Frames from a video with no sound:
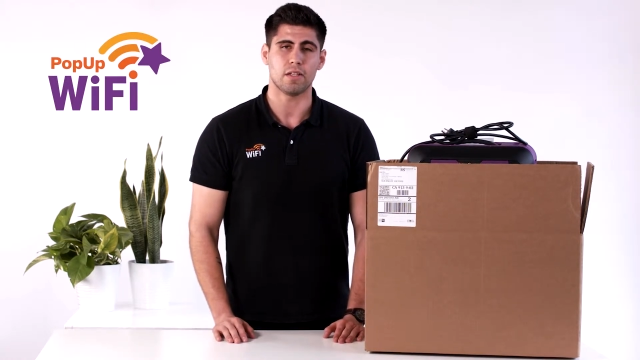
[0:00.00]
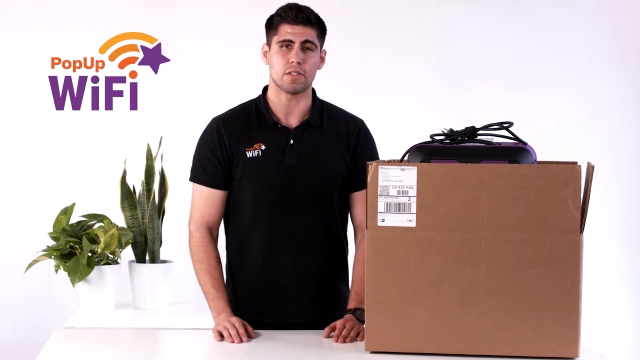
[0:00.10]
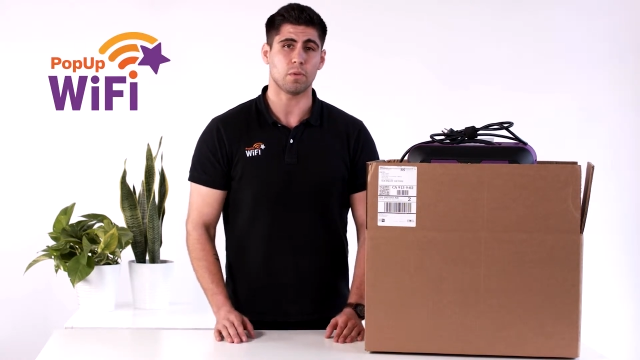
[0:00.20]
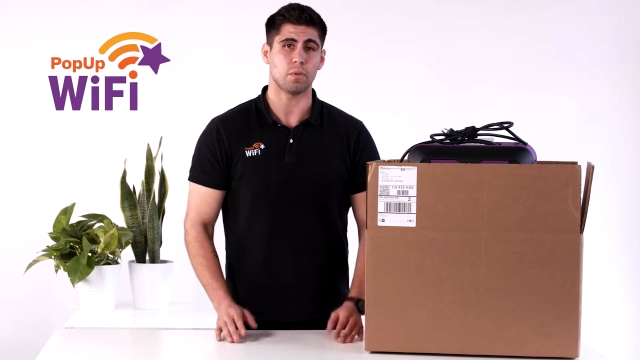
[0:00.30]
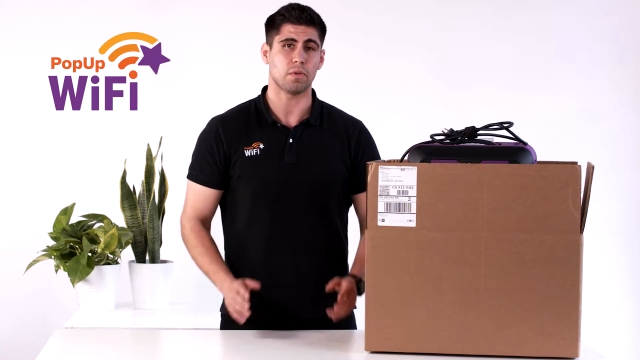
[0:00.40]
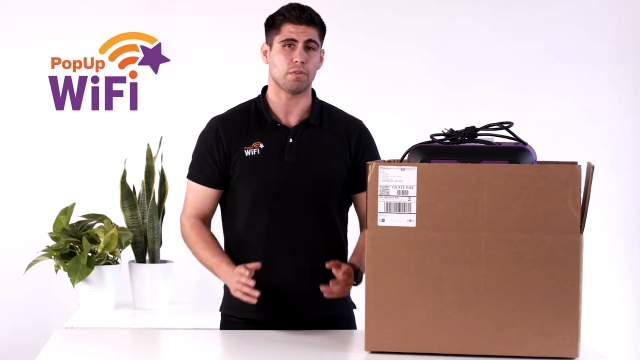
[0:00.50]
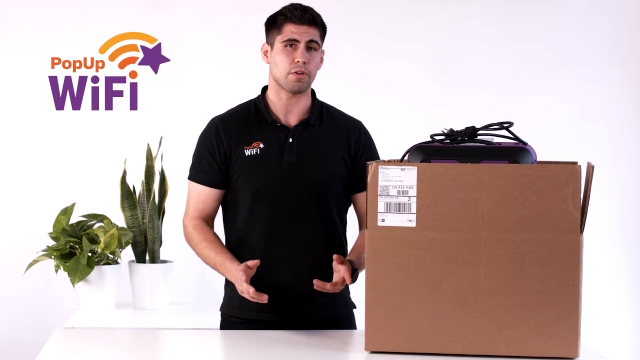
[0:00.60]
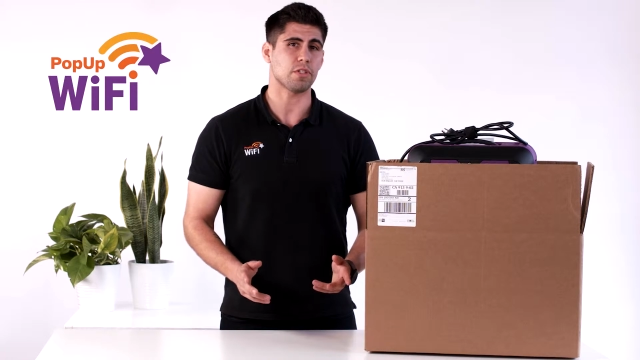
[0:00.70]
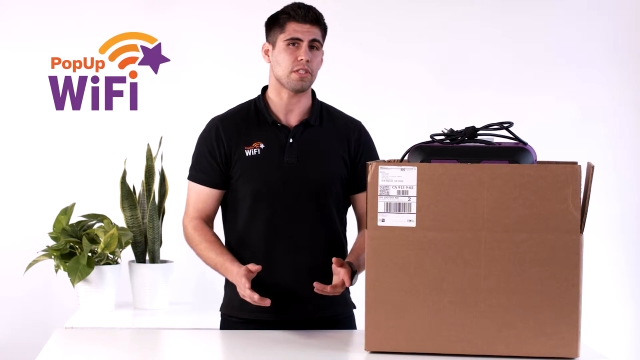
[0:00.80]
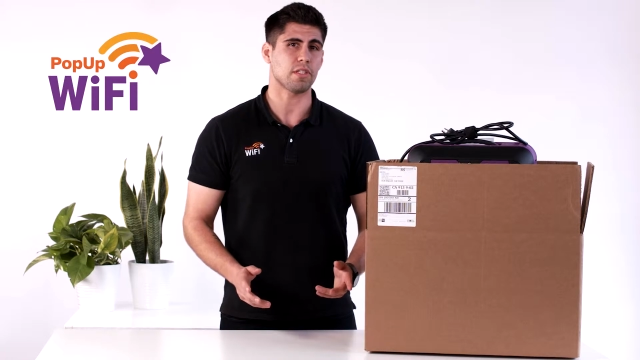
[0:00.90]
So
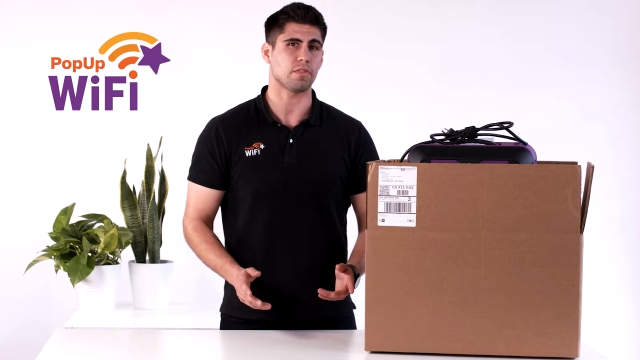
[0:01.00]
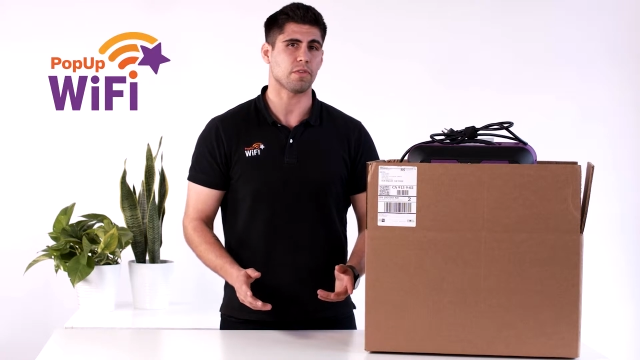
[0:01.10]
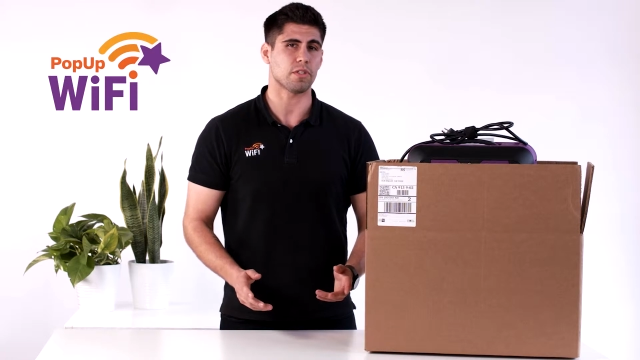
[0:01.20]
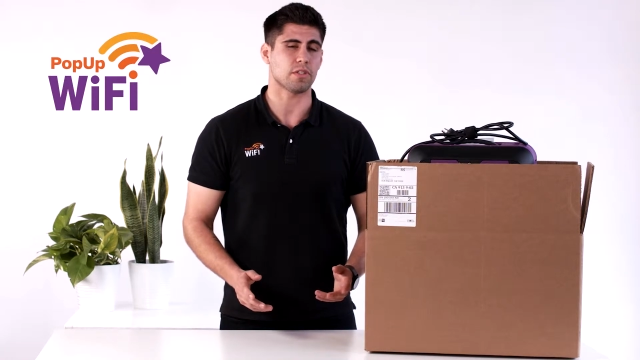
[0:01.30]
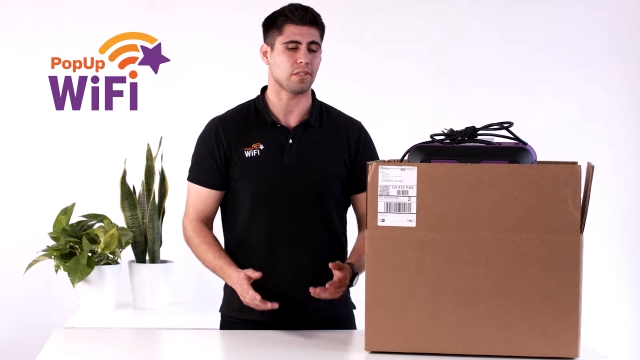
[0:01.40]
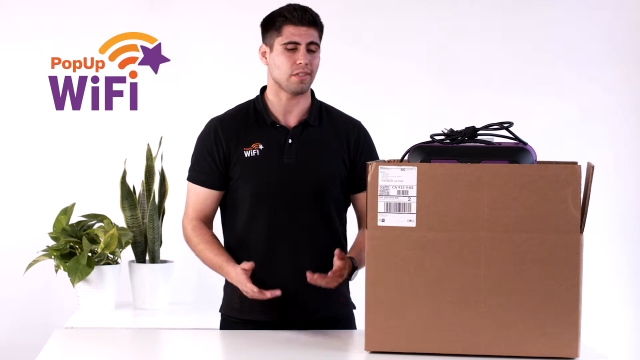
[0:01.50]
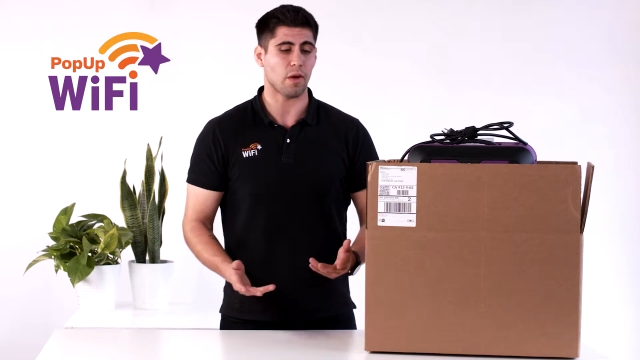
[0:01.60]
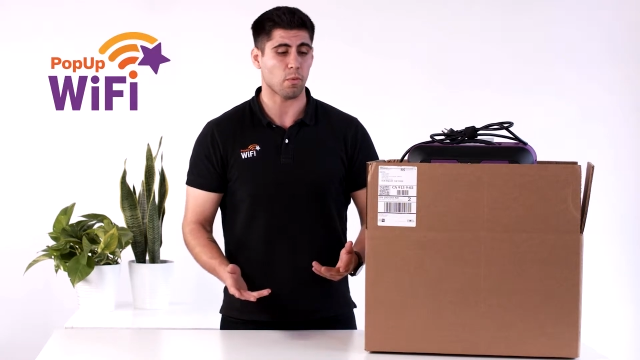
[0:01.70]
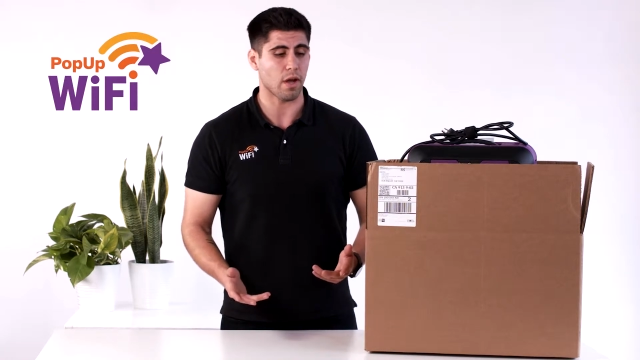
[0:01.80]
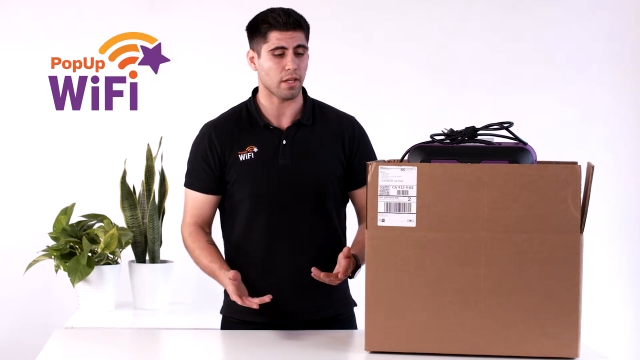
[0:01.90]
first things first, and
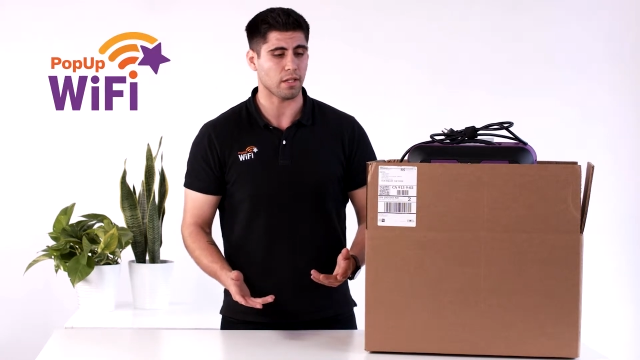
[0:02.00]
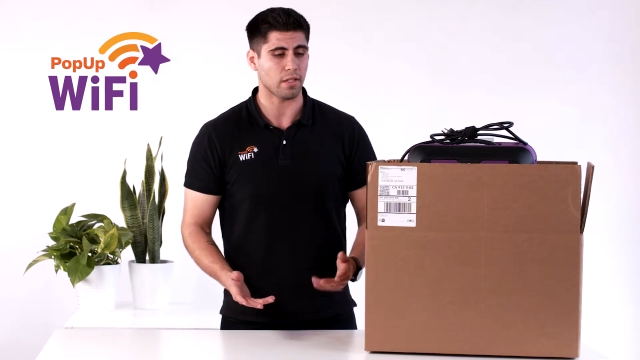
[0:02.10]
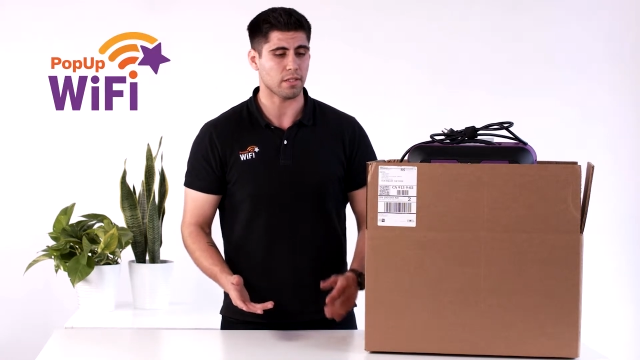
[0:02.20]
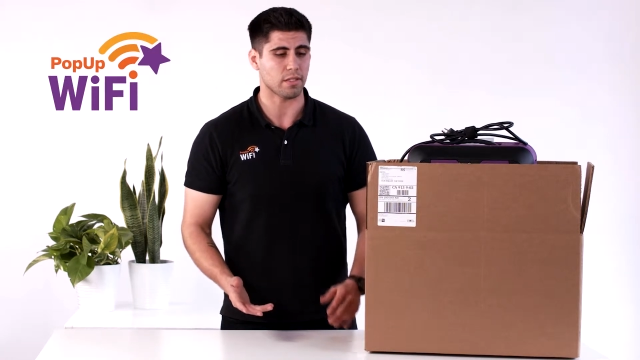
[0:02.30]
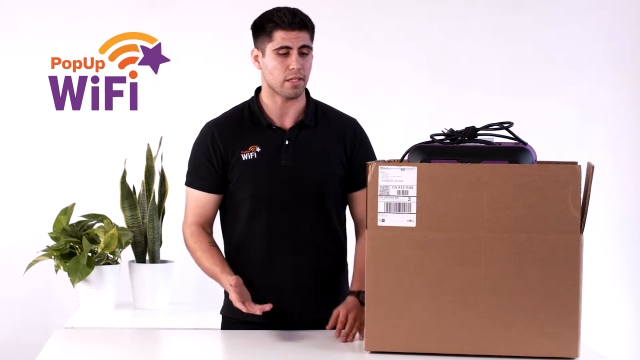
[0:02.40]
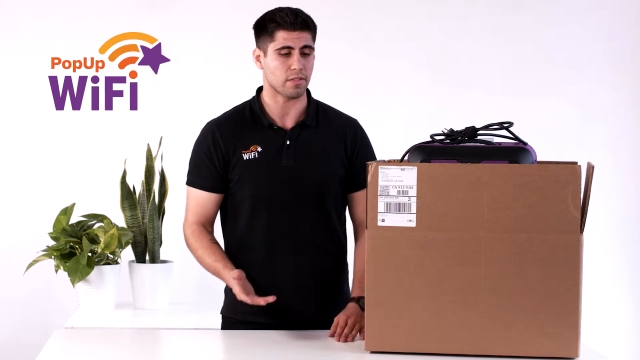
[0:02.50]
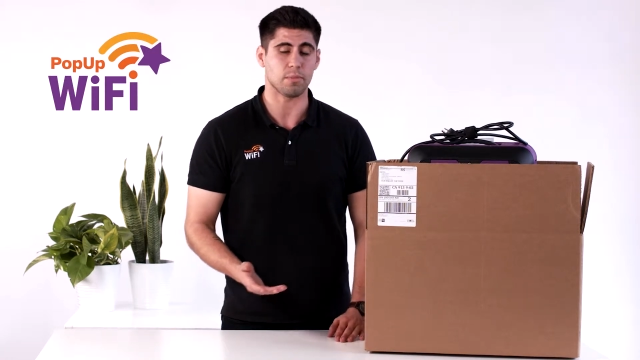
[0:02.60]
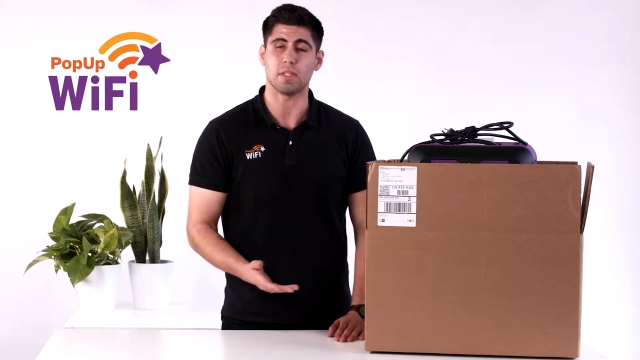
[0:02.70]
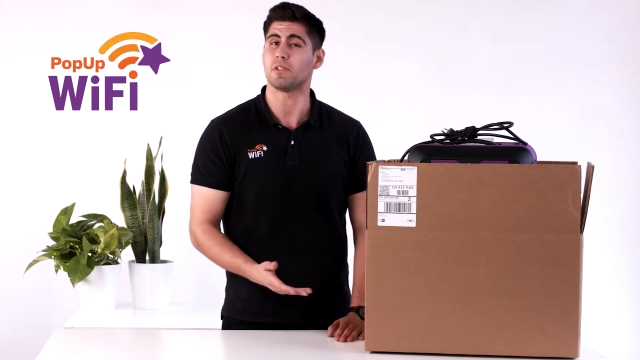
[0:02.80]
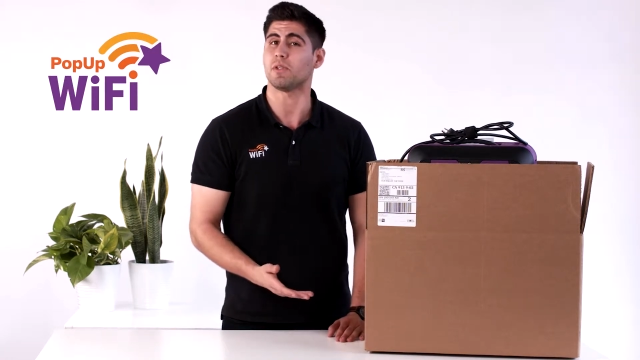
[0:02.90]
ironically, this tends
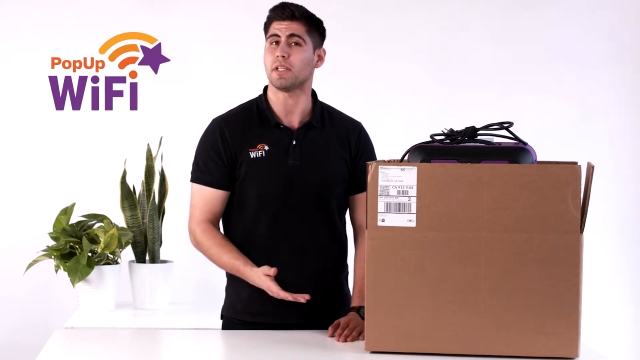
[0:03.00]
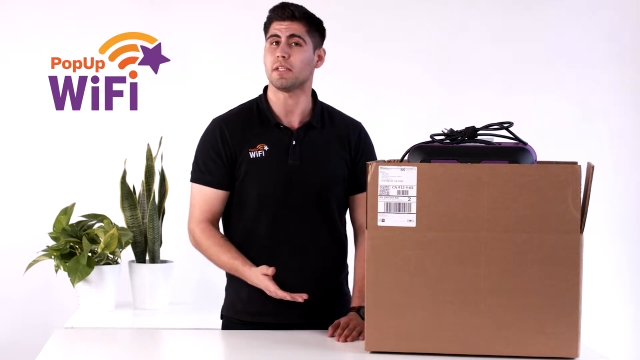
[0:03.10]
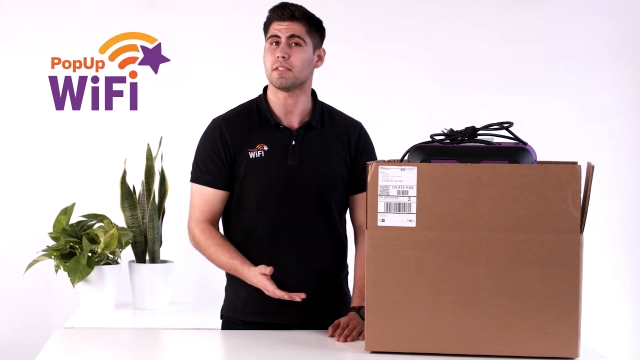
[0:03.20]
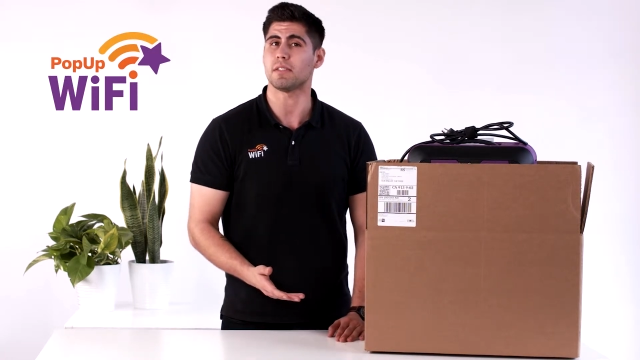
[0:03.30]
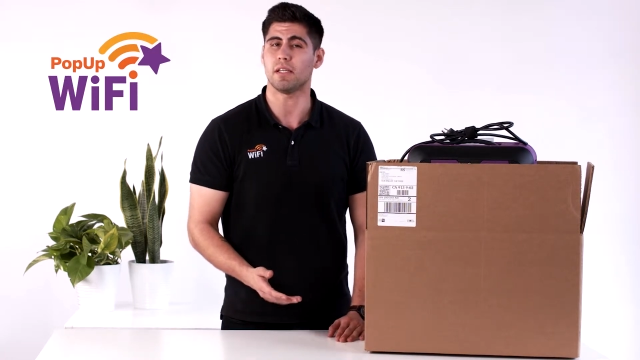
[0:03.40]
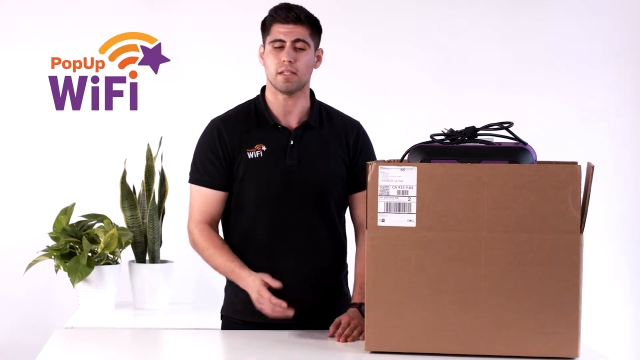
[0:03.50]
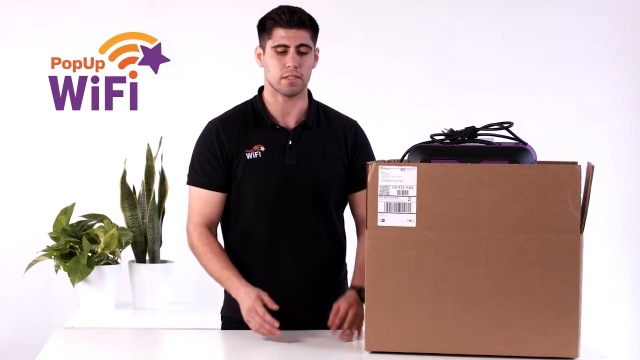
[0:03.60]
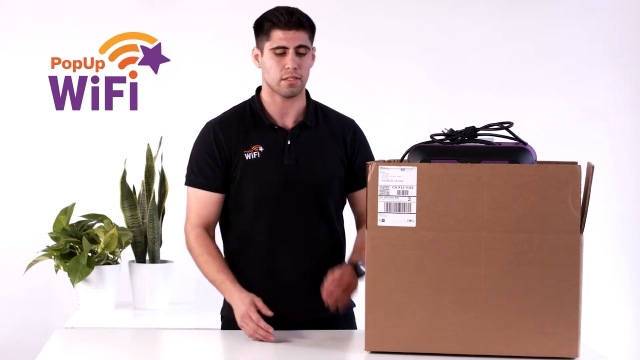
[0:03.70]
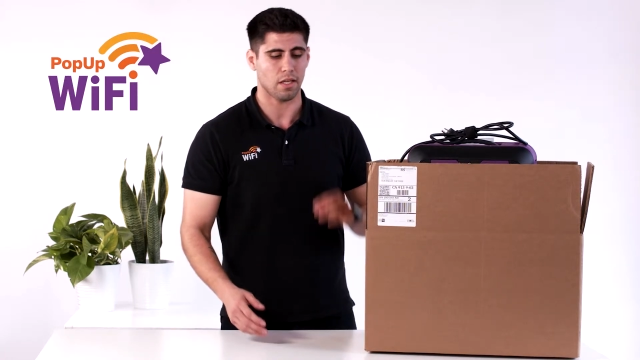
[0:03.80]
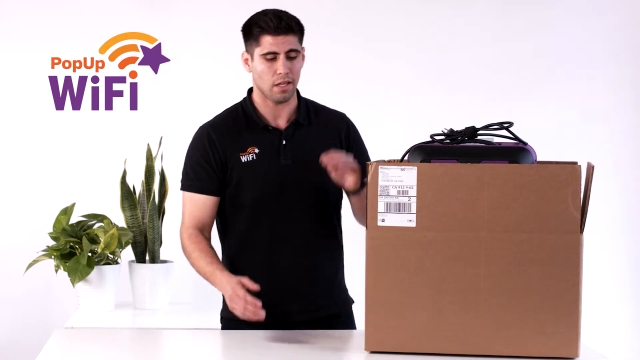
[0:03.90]
to be the trickiest thing,
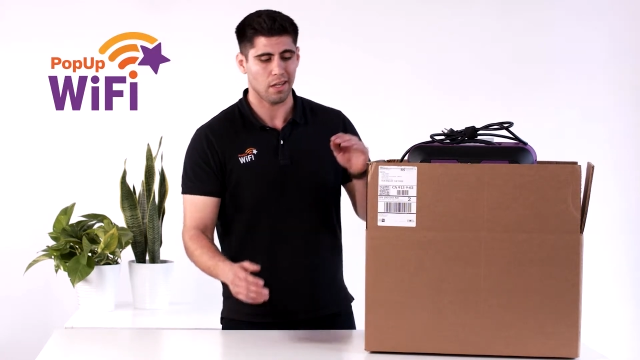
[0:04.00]
is